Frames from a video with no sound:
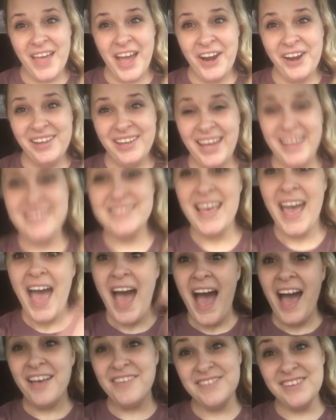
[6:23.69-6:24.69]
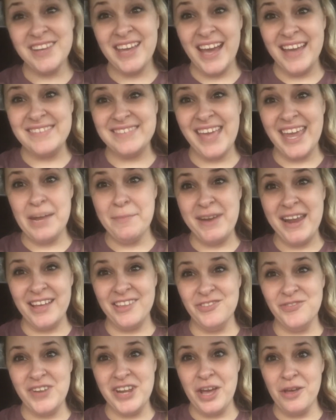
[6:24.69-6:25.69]
Alright guys, I'll see you guys again in my
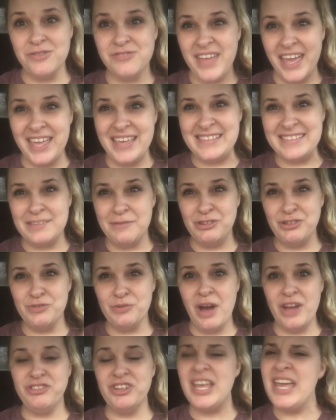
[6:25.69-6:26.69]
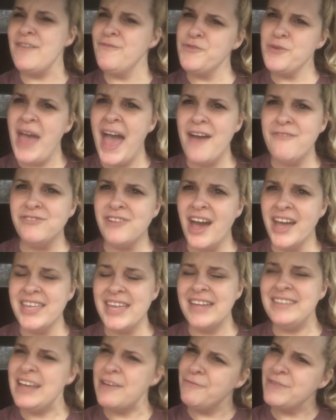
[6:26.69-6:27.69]
next video. Thank you so much for watching. If you have not
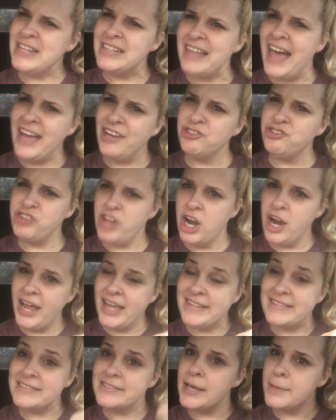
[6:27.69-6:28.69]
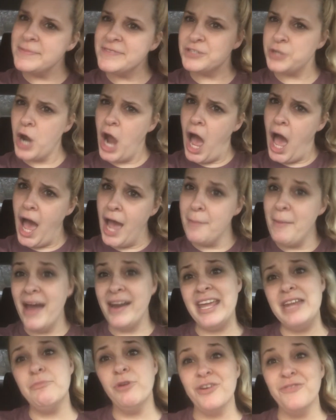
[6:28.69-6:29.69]
yet, definitely like, share, and subscribe. I
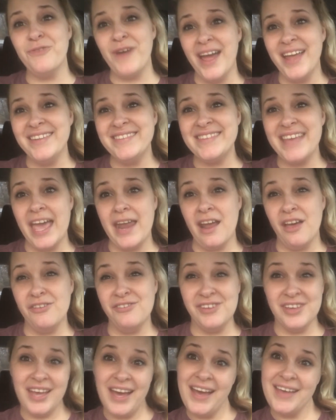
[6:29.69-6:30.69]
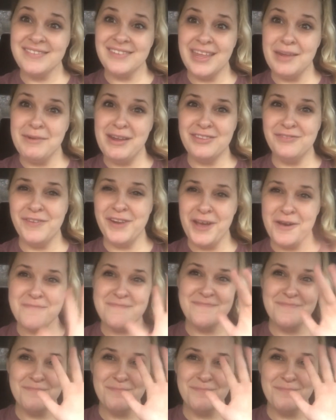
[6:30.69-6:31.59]
need more friends, and I'll see you guys again in my next video.